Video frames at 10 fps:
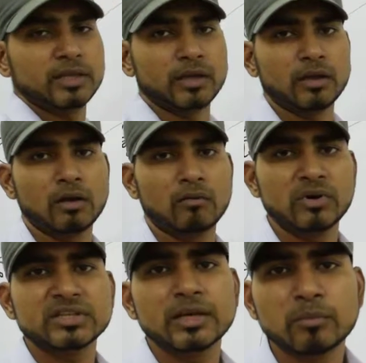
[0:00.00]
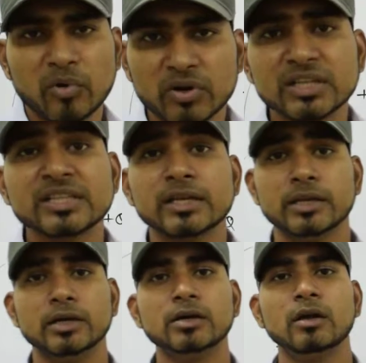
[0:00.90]
thing? What is the important thing
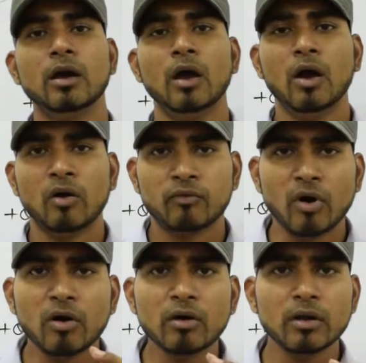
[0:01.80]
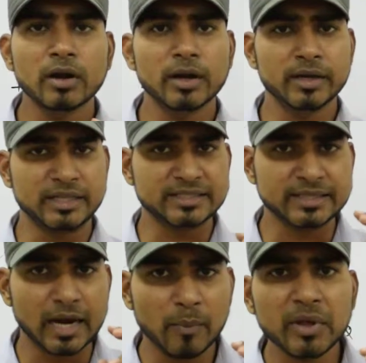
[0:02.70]
here? For
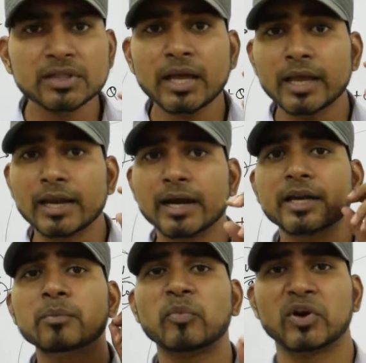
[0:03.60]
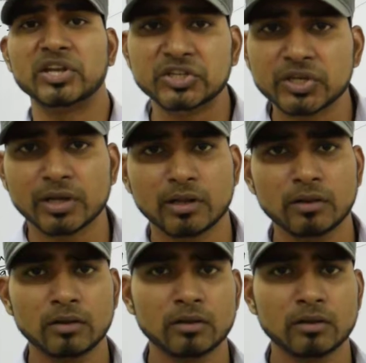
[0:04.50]
describing the electric potential,